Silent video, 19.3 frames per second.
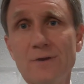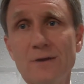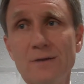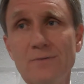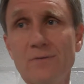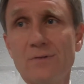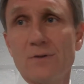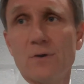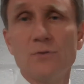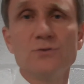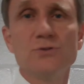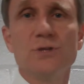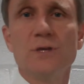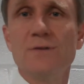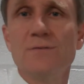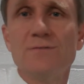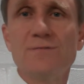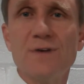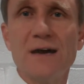even those
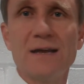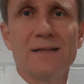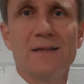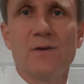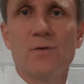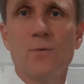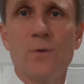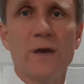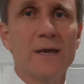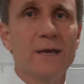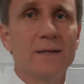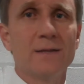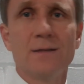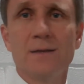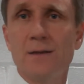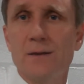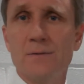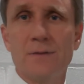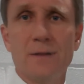didn't find their way in.
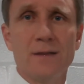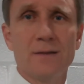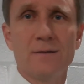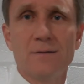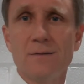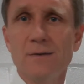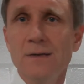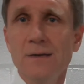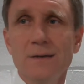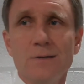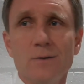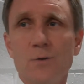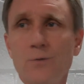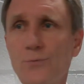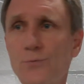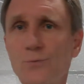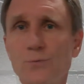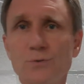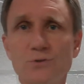They didn't
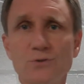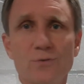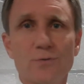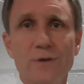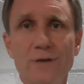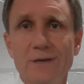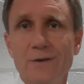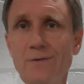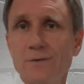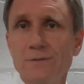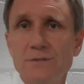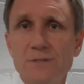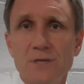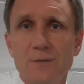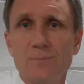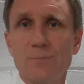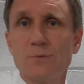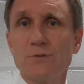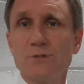go through a screen or a
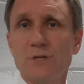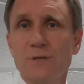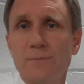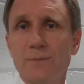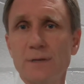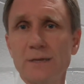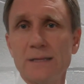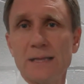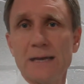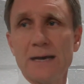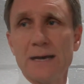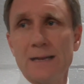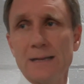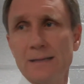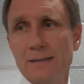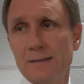tip or something like that.